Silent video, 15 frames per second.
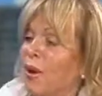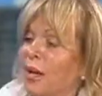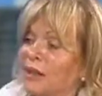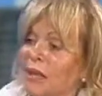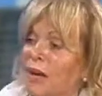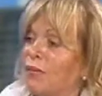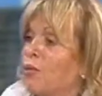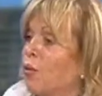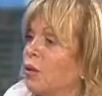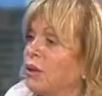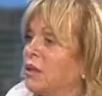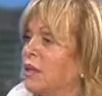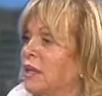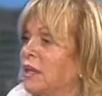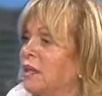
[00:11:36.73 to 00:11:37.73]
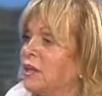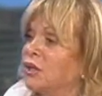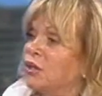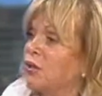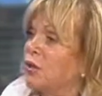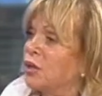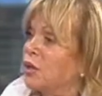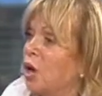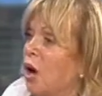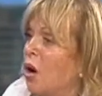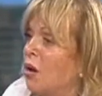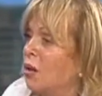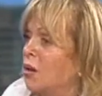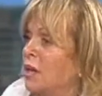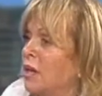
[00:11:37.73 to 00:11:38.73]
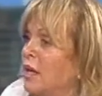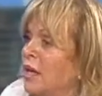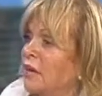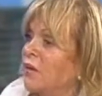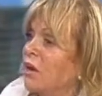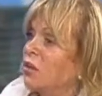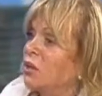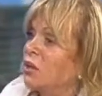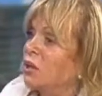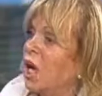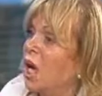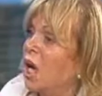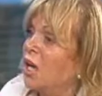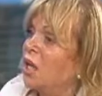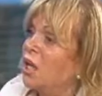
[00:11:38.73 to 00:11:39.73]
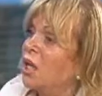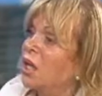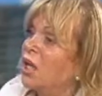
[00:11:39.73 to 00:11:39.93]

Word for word: brands like a Four Seasons or Ritz Carlton, any of those. Kind? Well, you